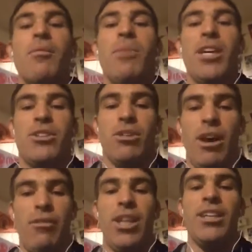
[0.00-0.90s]
Make sure
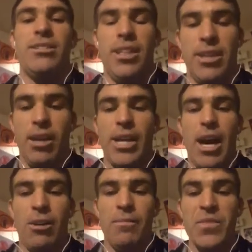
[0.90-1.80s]
everything is detailed
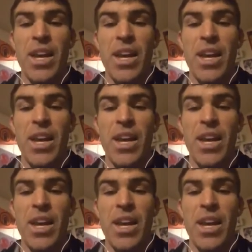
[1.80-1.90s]
out.